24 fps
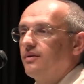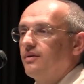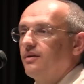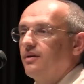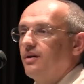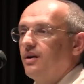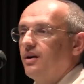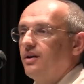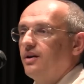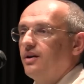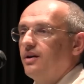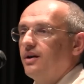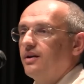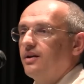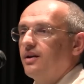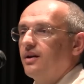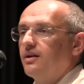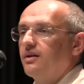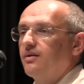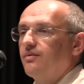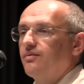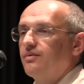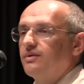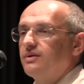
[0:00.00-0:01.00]
Women
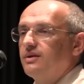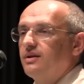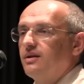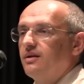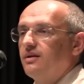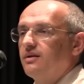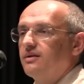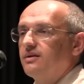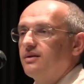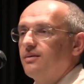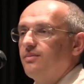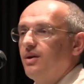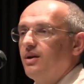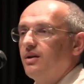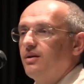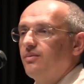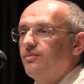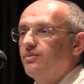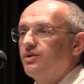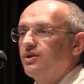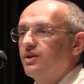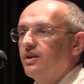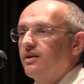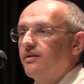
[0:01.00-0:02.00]
often want to
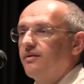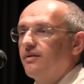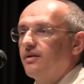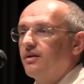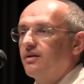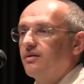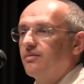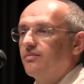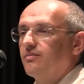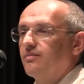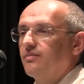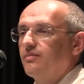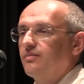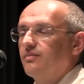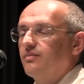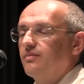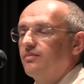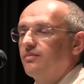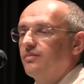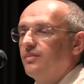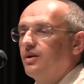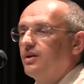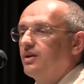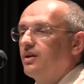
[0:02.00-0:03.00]
tame their
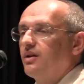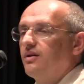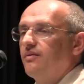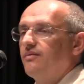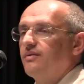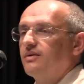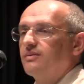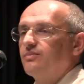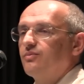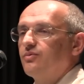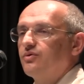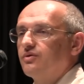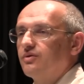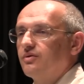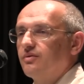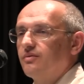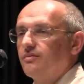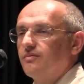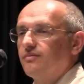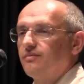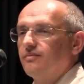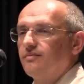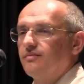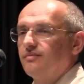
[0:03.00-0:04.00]
husbands, they
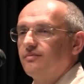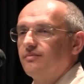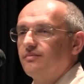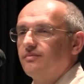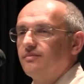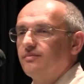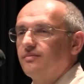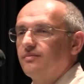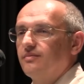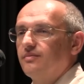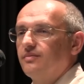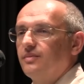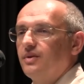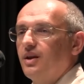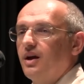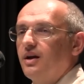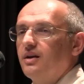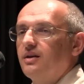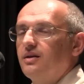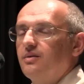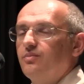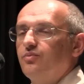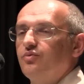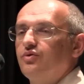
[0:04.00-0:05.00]
want to make them
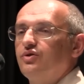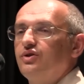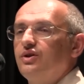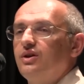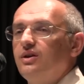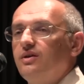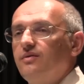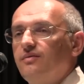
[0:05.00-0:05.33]
family.